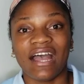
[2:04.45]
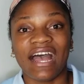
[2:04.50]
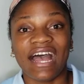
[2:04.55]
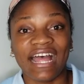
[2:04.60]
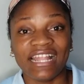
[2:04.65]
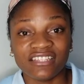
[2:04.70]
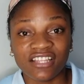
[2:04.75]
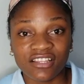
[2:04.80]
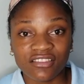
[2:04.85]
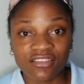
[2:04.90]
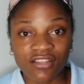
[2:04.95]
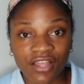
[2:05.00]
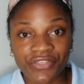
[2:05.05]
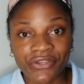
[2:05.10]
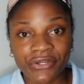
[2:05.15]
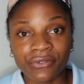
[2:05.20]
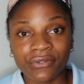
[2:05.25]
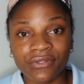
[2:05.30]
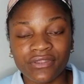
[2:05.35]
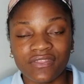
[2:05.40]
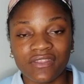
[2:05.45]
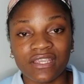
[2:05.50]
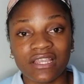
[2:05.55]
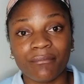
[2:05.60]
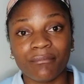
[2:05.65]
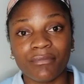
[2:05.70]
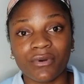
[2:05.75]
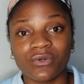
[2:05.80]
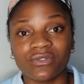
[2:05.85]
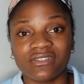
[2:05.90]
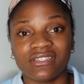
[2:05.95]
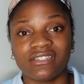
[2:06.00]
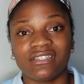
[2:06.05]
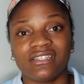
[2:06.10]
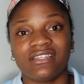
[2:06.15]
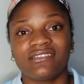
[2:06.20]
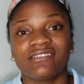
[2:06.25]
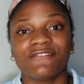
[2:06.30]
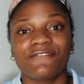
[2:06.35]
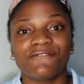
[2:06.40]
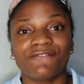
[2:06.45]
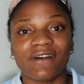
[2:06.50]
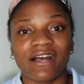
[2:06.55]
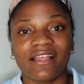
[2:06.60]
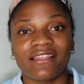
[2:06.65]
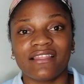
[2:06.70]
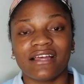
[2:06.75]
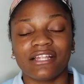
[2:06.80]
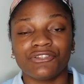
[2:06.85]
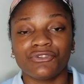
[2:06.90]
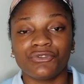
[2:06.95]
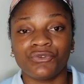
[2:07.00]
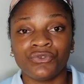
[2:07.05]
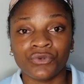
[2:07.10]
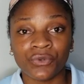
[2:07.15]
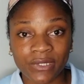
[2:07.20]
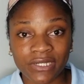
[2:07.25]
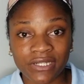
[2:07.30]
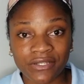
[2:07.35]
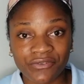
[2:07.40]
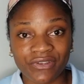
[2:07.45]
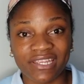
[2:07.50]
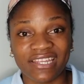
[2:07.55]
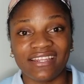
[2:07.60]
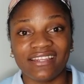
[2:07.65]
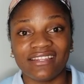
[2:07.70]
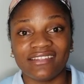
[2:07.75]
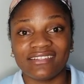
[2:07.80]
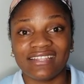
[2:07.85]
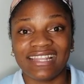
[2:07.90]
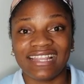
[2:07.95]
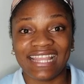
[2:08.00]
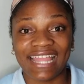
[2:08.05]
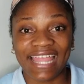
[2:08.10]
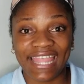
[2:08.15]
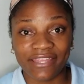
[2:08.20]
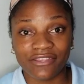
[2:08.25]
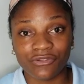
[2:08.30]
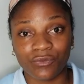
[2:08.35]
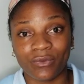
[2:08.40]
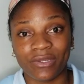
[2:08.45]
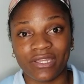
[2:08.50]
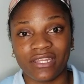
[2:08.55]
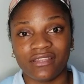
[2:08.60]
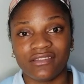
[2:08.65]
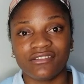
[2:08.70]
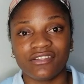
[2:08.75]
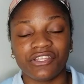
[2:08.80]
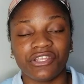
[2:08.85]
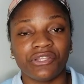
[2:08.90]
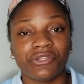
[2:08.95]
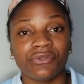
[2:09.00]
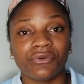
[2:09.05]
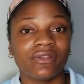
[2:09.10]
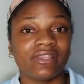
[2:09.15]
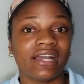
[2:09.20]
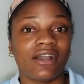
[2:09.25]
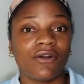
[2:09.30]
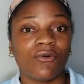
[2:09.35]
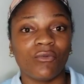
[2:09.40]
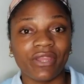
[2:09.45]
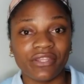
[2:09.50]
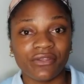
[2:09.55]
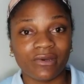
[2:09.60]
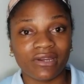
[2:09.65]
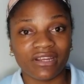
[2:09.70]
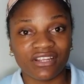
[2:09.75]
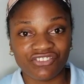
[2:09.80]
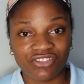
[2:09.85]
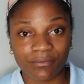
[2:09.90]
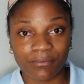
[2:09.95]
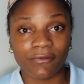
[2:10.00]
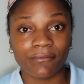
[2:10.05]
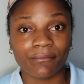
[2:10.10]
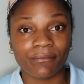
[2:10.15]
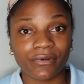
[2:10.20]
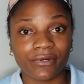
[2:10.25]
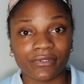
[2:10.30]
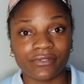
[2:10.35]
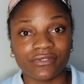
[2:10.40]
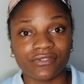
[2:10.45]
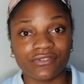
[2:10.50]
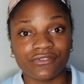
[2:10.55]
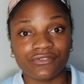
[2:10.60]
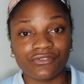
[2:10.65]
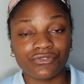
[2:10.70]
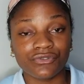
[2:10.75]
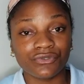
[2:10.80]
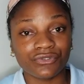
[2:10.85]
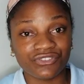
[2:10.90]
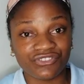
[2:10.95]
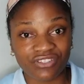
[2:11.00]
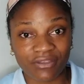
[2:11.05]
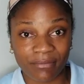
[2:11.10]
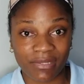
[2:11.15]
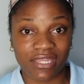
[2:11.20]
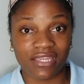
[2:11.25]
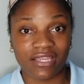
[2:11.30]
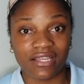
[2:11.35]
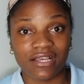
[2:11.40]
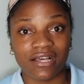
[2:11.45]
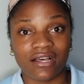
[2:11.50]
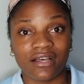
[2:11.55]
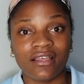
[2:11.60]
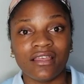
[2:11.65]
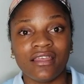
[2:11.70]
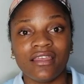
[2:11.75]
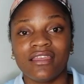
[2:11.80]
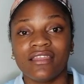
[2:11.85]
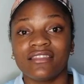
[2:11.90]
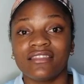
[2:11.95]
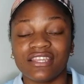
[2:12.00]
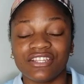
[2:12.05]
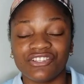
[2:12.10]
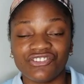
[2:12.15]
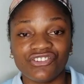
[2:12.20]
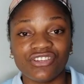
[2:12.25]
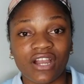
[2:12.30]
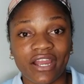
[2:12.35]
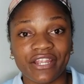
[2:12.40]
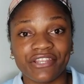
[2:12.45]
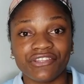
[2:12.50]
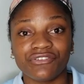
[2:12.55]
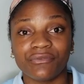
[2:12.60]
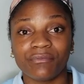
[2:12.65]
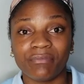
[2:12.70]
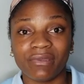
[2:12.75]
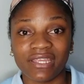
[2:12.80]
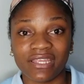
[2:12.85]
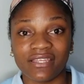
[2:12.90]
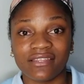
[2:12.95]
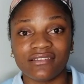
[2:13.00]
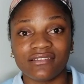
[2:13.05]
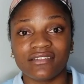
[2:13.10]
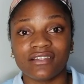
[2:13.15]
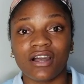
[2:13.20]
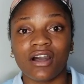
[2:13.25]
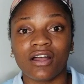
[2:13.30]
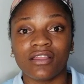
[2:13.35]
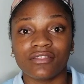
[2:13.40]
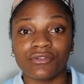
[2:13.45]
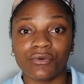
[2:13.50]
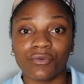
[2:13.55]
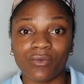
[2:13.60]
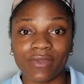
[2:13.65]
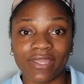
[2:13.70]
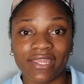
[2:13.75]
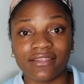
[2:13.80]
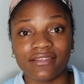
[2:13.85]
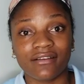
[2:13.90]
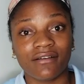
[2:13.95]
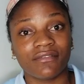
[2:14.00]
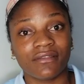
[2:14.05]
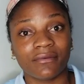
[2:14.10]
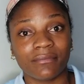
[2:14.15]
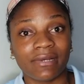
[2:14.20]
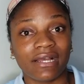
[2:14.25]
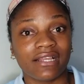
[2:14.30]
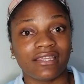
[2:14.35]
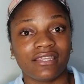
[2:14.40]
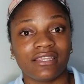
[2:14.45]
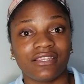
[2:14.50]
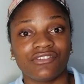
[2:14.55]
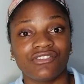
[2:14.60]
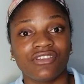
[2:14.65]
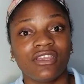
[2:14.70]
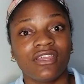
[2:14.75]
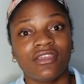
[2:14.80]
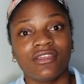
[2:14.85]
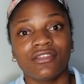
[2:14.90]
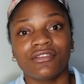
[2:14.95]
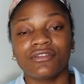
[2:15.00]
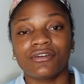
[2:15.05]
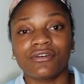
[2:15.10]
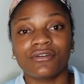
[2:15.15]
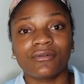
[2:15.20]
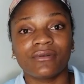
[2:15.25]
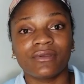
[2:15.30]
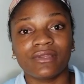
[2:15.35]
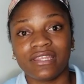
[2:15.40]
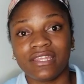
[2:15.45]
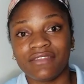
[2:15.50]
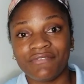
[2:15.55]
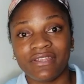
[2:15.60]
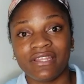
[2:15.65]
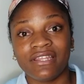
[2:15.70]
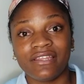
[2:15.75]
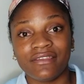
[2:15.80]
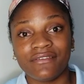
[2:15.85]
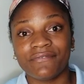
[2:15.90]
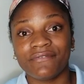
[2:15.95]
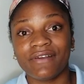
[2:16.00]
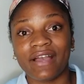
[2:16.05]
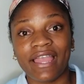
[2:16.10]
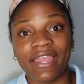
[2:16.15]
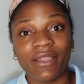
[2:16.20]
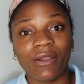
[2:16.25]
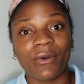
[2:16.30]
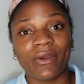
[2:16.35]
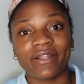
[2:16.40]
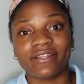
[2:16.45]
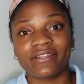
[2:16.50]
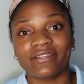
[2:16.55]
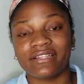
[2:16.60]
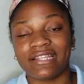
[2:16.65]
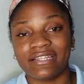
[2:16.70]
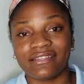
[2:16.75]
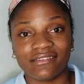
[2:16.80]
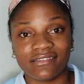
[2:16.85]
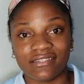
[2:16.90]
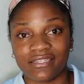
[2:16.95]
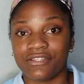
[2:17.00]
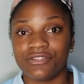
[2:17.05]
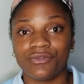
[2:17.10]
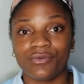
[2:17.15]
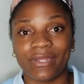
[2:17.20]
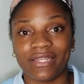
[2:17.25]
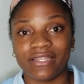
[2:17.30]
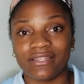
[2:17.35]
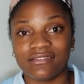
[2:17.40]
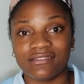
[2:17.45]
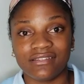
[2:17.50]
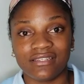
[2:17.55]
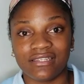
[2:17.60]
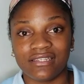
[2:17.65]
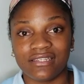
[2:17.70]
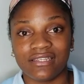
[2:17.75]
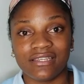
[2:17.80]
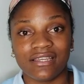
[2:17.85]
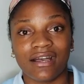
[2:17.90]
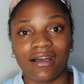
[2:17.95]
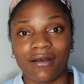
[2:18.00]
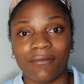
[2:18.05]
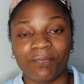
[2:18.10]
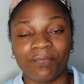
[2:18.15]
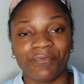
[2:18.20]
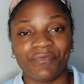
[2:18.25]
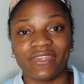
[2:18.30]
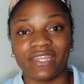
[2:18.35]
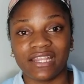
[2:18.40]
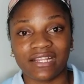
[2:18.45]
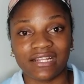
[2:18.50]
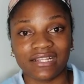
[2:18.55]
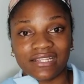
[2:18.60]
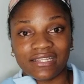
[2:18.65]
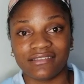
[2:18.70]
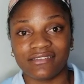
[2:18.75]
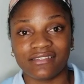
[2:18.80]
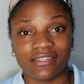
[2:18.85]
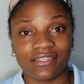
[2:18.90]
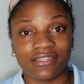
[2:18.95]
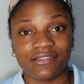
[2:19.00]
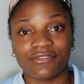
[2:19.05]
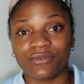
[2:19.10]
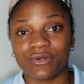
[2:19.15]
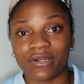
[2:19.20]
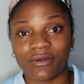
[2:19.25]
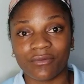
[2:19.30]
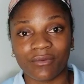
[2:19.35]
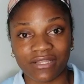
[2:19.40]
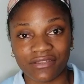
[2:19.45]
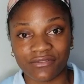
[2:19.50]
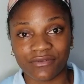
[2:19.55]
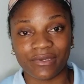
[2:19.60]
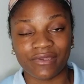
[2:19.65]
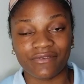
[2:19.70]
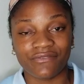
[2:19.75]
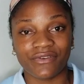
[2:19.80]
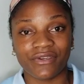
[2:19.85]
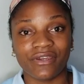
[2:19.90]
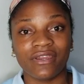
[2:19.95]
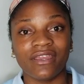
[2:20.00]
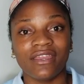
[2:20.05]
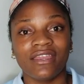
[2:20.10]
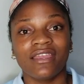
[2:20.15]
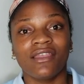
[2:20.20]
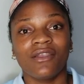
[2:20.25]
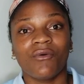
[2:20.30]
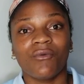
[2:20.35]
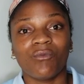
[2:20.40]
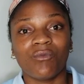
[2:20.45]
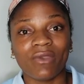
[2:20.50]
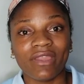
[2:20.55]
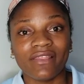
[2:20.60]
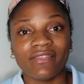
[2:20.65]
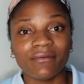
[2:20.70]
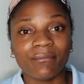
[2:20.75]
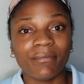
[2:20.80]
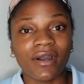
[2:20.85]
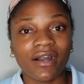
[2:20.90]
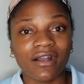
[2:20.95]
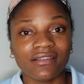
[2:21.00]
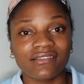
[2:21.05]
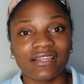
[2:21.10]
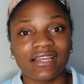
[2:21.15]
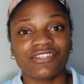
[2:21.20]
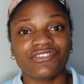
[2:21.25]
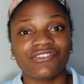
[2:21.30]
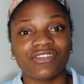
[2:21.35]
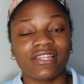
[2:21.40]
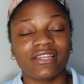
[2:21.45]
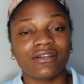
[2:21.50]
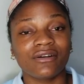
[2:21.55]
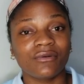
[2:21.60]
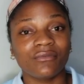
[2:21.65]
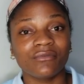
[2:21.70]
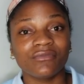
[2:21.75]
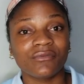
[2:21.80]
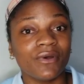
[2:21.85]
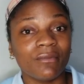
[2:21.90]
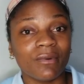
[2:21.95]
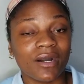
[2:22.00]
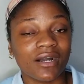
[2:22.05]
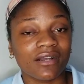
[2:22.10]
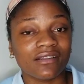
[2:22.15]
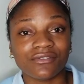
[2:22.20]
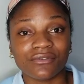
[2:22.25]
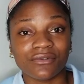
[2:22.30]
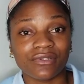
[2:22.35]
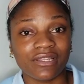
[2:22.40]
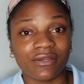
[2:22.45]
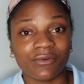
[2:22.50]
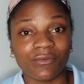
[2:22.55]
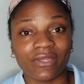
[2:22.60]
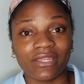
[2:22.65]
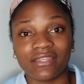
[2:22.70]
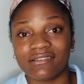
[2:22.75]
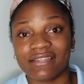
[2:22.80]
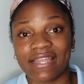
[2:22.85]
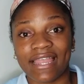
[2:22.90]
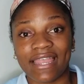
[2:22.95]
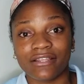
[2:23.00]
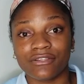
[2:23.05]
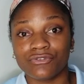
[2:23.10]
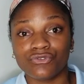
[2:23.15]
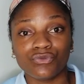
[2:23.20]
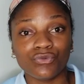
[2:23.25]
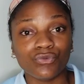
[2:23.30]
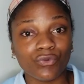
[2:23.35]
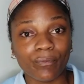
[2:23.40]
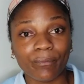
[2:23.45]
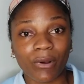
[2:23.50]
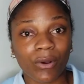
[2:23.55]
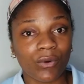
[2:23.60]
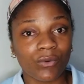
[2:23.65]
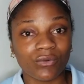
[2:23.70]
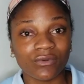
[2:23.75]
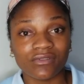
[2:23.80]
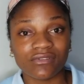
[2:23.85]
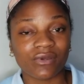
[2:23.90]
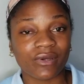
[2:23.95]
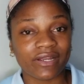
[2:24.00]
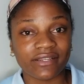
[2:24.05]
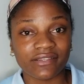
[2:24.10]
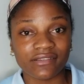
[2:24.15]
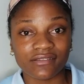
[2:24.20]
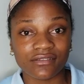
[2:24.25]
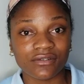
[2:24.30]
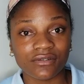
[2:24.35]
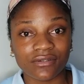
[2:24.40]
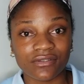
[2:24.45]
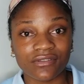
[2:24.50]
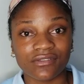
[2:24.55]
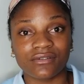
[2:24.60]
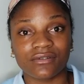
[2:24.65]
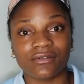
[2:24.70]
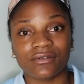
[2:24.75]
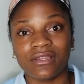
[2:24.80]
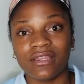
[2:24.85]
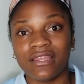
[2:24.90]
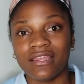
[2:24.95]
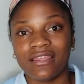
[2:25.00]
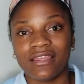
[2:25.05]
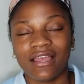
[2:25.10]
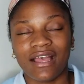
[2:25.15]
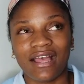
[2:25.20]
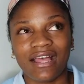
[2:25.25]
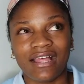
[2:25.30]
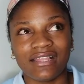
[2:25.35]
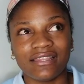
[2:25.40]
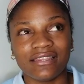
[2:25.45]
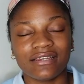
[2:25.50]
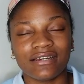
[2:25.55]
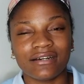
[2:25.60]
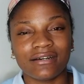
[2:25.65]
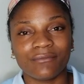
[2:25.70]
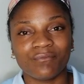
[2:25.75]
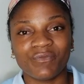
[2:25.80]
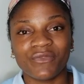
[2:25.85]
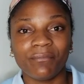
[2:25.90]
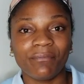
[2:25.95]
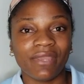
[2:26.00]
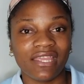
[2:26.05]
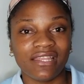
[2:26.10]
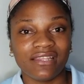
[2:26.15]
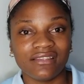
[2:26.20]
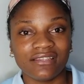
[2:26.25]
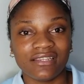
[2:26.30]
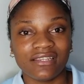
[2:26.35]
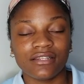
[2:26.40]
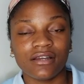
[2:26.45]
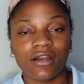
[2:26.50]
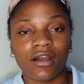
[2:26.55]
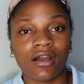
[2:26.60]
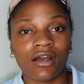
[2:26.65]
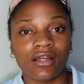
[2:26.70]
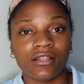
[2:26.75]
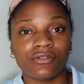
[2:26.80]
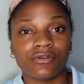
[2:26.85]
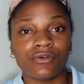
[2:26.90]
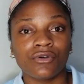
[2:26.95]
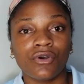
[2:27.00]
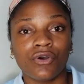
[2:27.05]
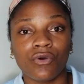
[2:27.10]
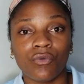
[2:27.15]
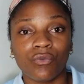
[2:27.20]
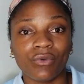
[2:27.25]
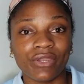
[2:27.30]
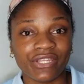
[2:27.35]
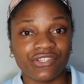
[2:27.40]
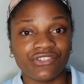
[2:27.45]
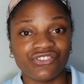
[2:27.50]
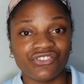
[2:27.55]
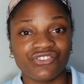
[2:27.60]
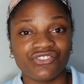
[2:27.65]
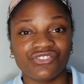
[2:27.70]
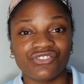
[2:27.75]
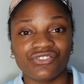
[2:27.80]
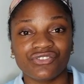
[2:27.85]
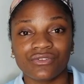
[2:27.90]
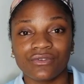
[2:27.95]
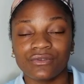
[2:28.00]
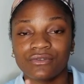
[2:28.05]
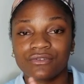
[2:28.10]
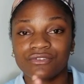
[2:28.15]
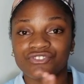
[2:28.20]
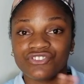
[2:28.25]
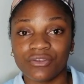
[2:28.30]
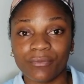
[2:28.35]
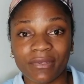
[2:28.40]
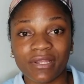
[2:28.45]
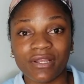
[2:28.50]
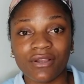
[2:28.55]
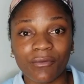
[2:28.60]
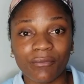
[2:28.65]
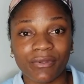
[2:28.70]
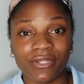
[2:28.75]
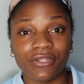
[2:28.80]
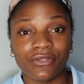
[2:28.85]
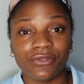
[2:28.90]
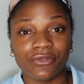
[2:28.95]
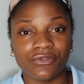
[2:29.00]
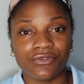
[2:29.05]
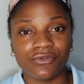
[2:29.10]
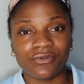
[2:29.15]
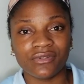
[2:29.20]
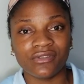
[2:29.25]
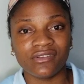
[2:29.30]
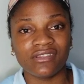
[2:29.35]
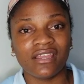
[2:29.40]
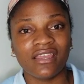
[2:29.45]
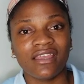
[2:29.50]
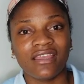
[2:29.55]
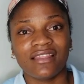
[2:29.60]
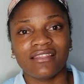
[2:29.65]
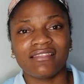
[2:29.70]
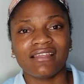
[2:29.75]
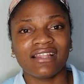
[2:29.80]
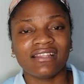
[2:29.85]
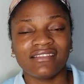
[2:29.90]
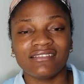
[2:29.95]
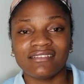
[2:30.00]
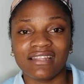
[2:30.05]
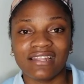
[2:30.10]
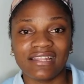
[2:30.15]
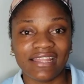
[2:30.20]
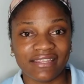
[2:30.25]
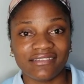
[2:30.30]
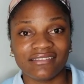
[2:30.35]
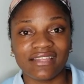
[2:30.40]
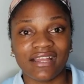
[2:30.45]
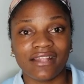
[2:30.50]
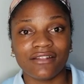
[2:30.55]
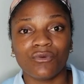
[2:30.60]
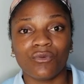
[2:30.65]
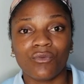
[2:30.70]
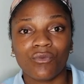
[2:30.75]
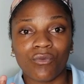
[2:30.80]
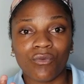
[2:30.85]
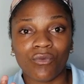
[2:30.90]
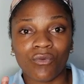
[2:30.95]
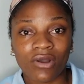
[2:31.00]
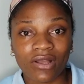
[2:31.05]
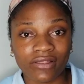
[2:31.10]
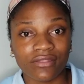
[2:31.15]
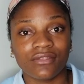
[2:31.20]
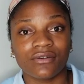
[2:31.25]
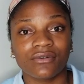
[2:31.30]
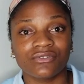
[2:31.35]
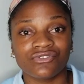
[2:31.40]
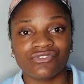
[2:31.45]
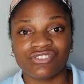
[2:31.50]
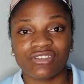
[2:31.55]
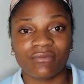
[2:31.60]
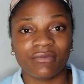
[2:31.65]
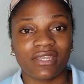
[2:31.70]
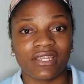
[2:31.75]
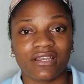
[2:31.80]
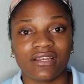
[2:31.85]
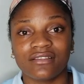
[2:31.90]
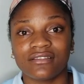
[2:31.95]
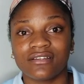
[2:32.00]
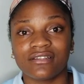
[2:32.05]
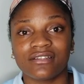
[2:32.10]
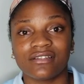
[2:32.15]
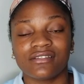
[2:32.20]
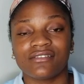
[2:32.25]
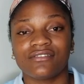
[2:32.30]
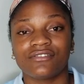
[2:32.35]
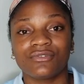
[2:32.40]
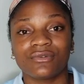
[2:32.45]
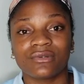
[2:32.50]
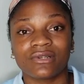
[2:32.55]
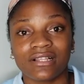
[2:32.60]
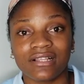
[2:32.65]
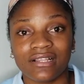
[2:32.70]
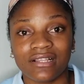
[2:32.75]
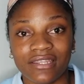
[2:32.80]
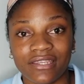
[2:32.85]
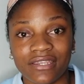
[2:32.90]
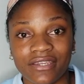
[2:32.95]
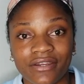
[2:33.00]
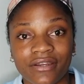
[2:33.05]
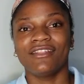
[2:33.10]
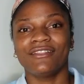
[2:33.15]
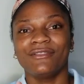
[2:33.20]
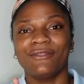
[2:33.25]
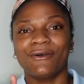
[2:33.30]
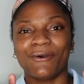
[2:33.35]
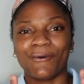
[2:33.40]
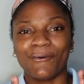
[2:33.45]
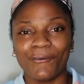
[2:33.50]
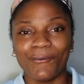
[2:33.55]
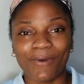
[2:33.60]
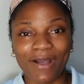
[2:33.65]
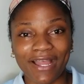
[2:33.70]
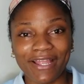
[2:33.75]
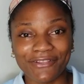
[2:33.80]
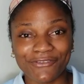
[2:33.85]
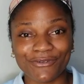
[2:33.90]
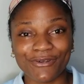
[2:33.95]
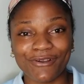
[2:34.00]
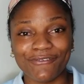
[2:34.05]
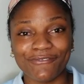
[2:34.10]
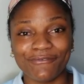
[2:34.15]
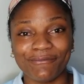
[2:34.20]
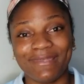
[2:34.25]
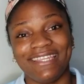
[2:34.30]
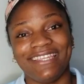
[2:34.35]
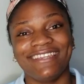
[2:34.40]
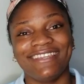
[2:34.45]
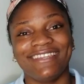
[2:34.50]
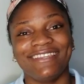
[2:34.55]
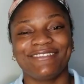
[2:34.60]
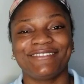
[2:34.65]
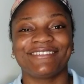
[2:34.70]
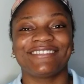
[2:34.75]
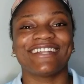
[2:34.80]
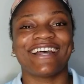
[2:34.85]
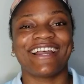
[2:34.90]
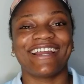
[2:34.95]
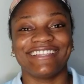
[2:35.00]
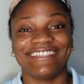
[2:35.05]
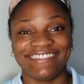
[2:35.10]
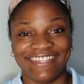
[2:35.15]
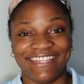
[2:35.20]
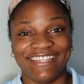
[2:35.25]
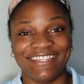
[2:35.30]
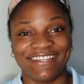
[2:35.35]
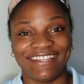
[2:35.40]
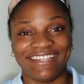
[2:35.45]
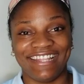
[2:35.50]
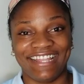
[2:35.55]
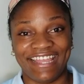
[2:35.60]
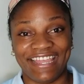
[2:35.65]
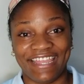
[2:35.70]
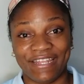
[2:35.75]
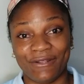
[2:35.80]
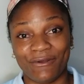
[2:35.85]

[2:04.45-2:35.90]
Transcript: And another good thing about it is the fact that jewelry is lightweight, so you know that when you are shipping products to Jamaica, they charge you based on the weight of the package. Now, even if I order, let's say, twenty um, necklaces or whatsoever, when the box actually comes, the box only weighs like two pounds or so. So, and um, depending on which shipping company you use, that is less than one thousand Jamaican dollars to clear. Now, what drove me to start selling online?